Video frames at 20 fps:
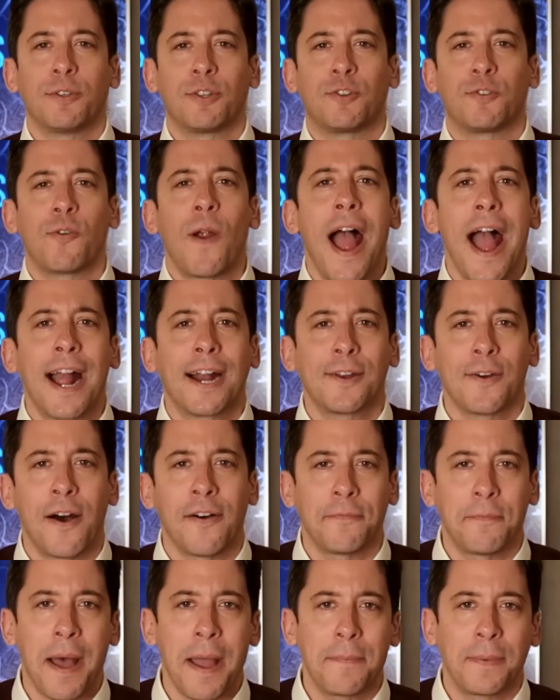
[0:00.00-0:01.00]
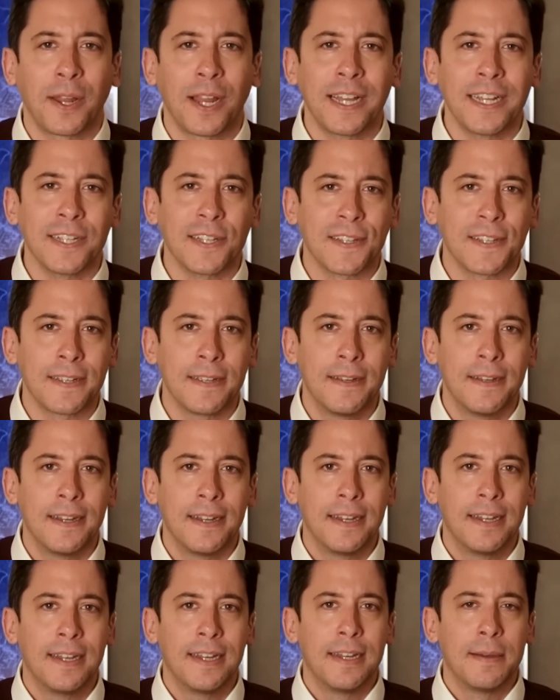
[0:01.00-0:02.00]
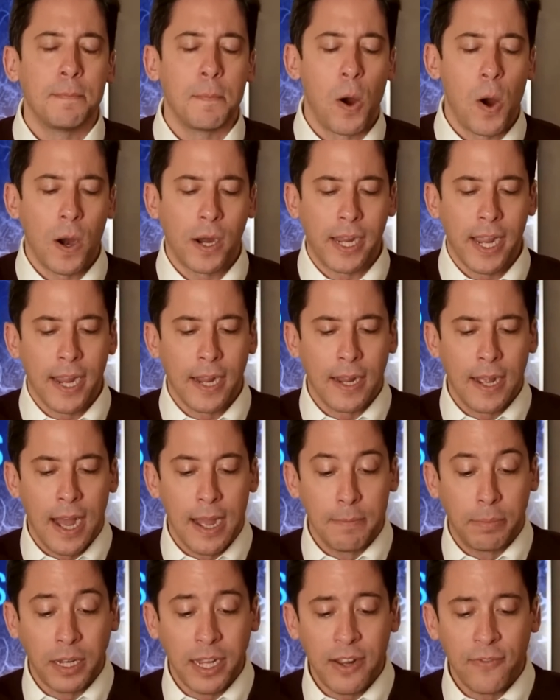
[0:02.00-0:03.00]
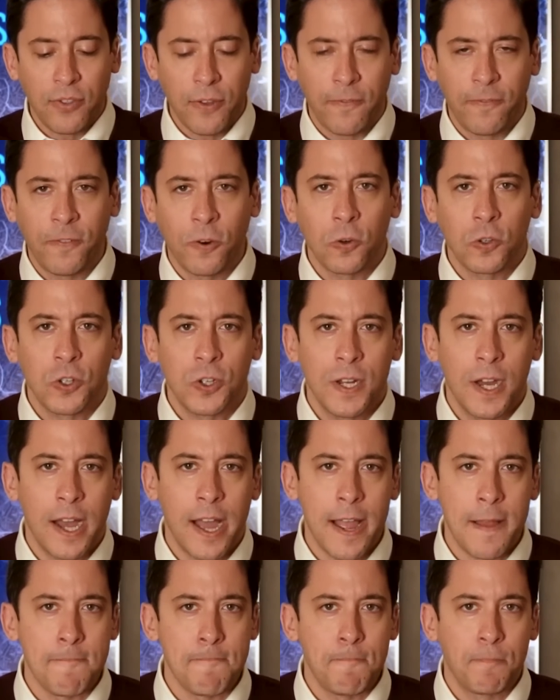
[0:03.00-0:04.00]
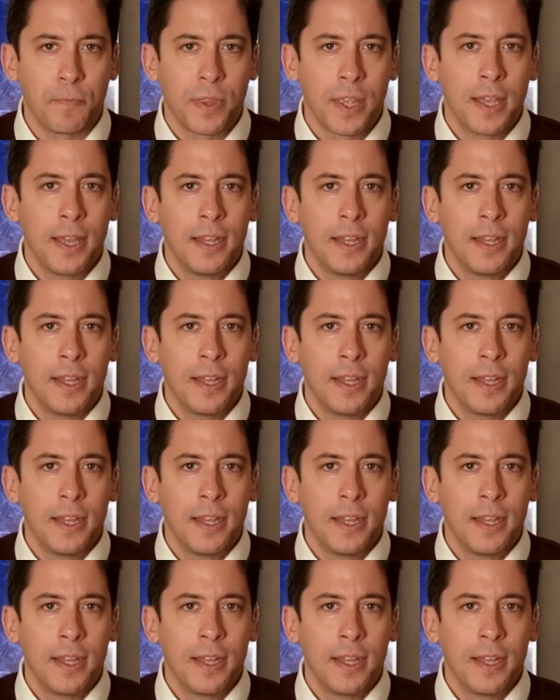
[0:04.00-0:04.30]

She was dragged off by police, marking, I believe, the first time